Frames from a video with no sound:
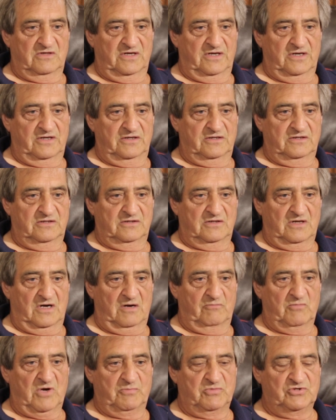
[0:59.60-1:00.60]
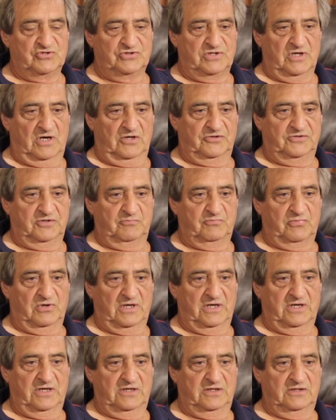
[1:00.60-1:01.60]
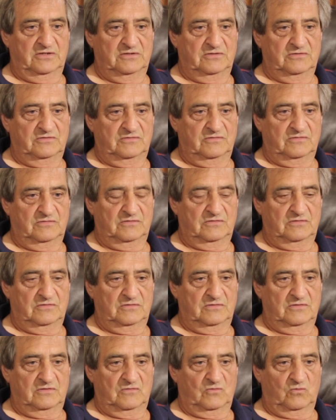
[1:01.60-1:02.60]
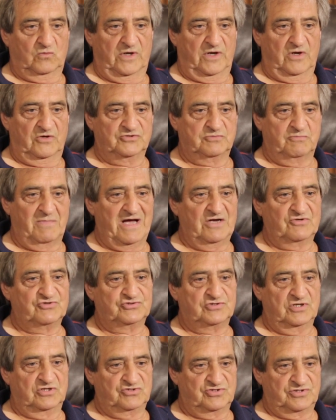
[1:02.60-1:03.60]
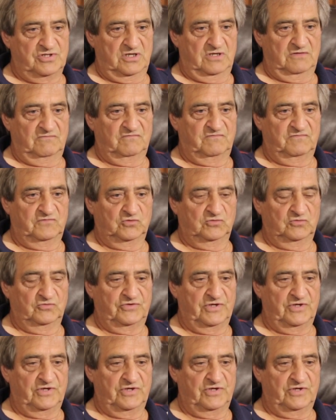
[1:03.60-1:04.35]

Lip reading: then I maybe started playing when I was about 16 full